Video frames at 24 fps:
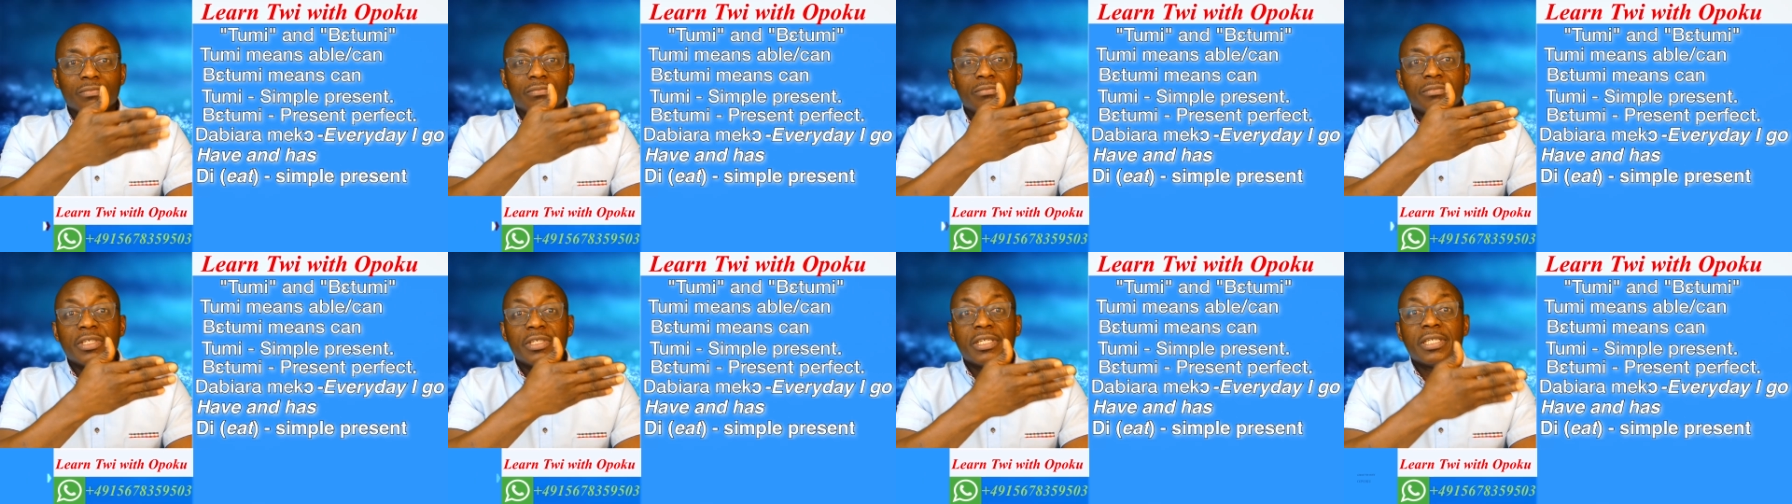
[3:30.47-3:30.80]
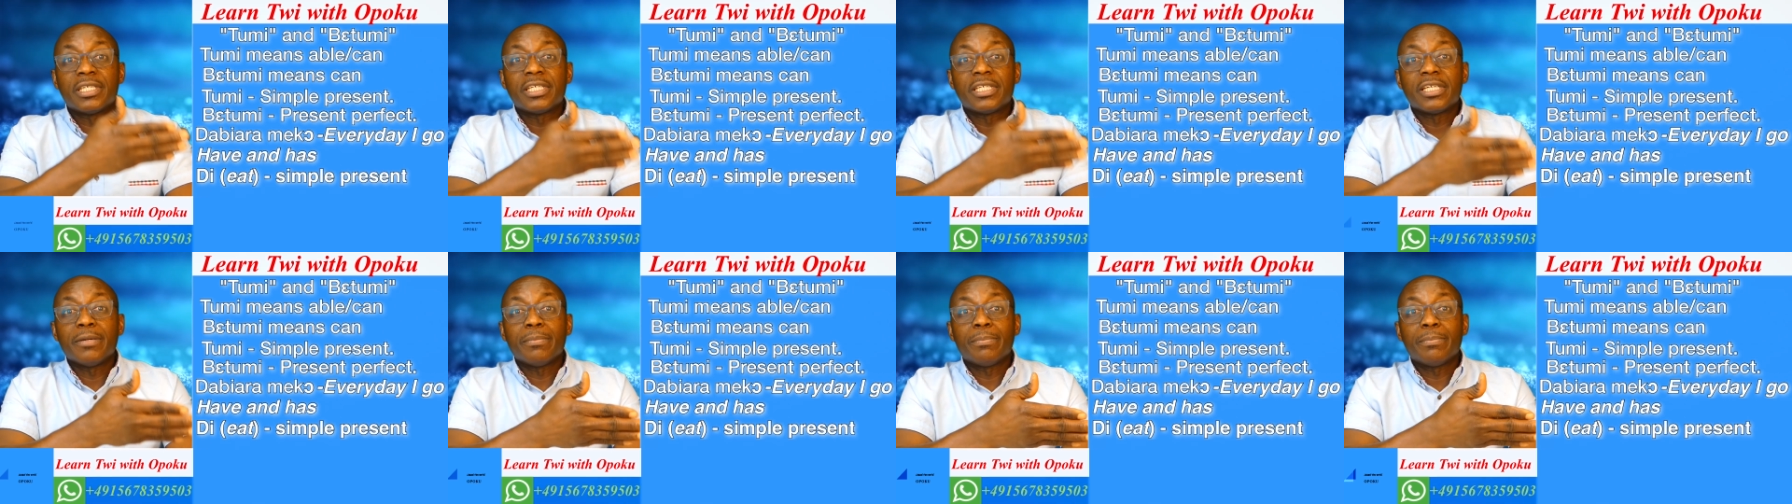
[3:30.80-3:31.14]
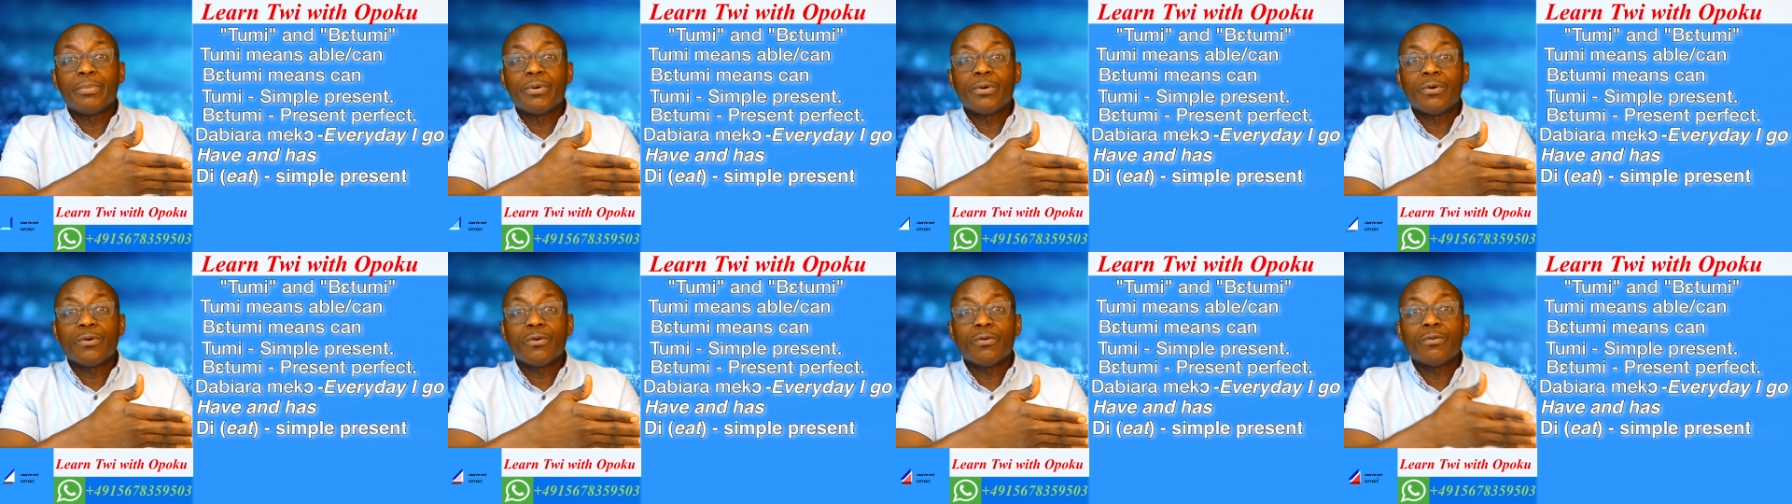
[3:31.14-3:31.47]

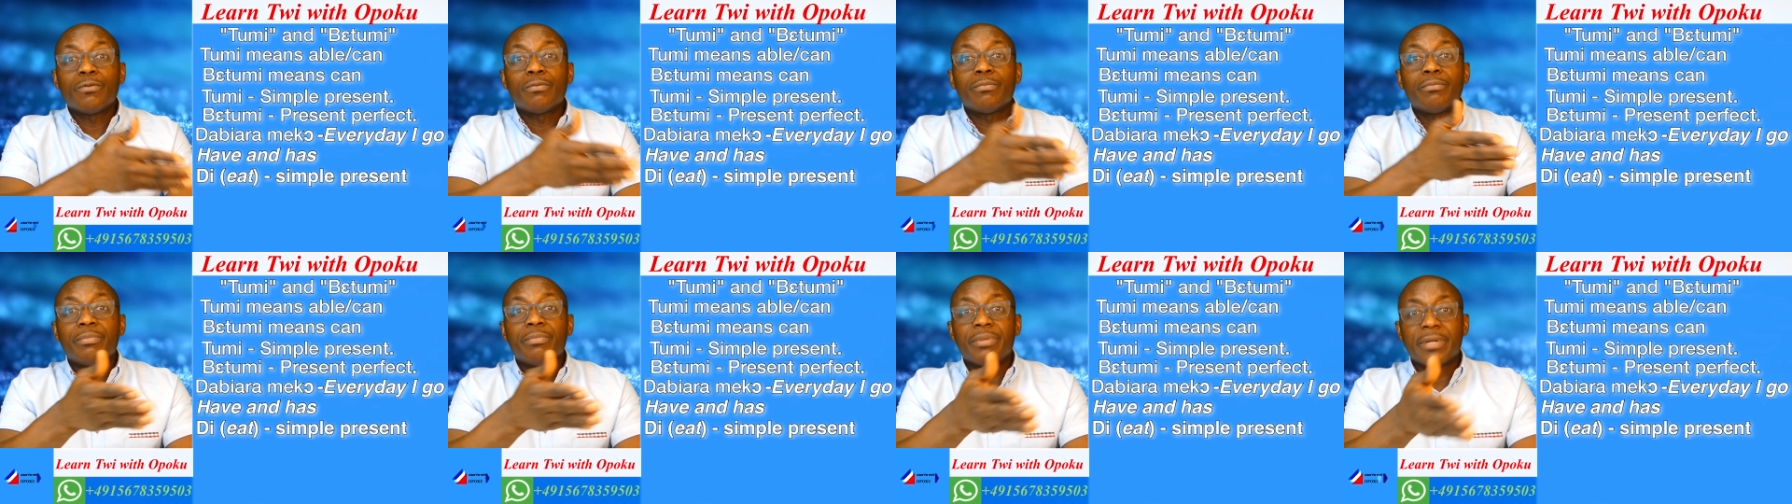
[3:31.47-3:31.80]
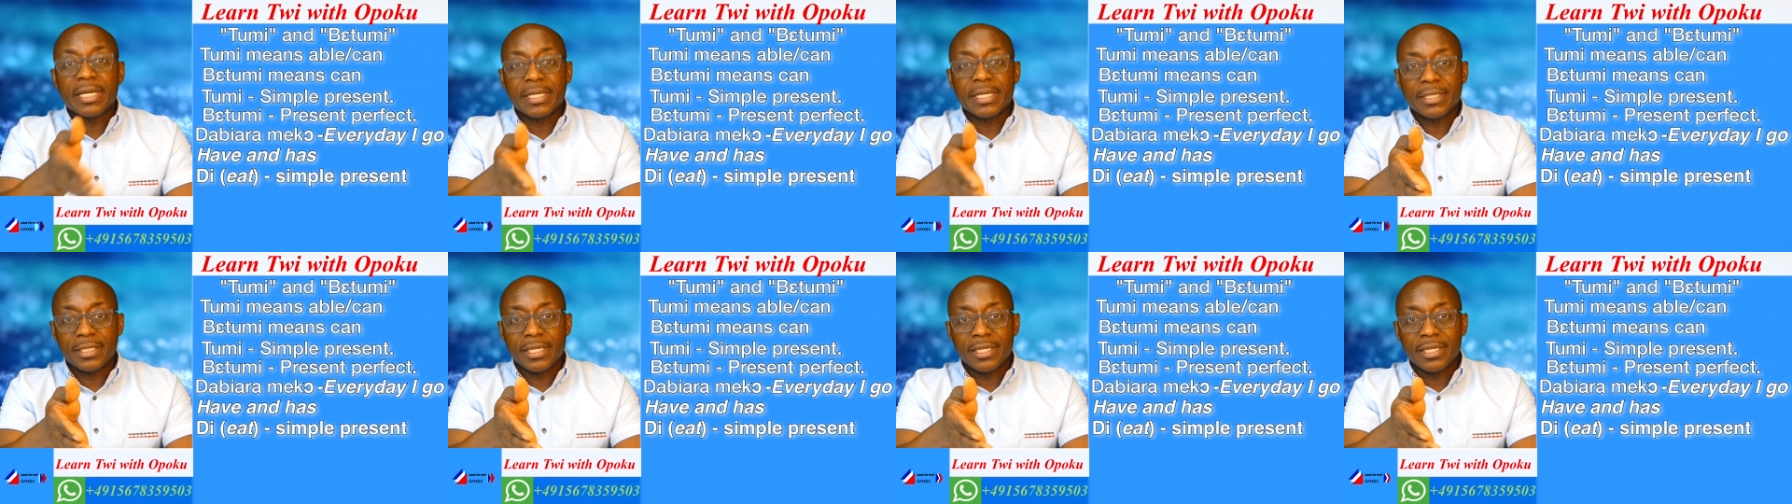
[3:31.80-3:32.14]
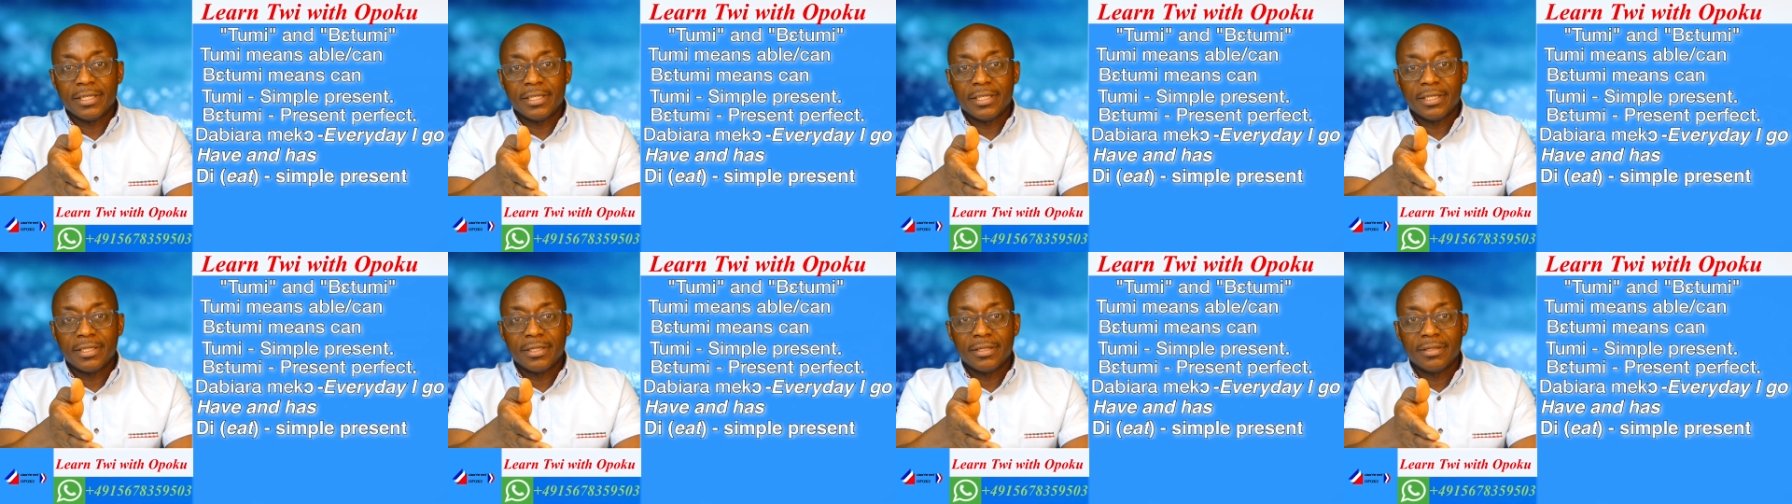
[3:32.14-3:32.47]
Simple
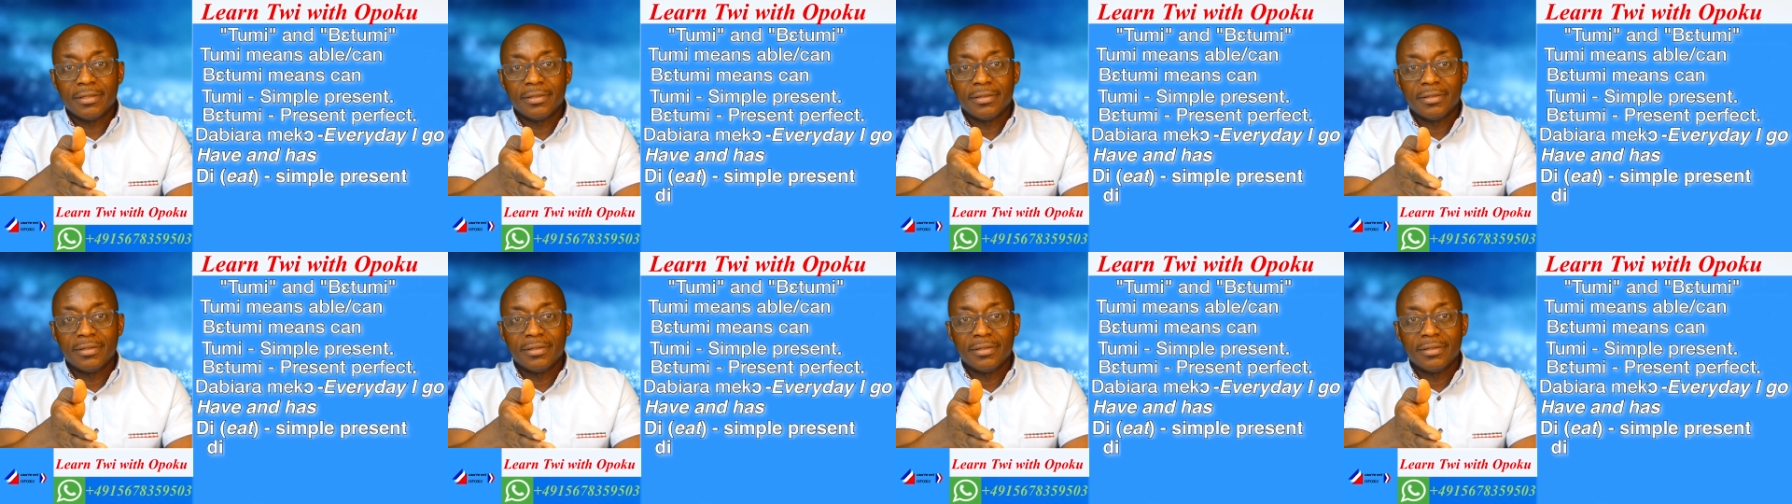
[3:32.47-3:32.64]
present.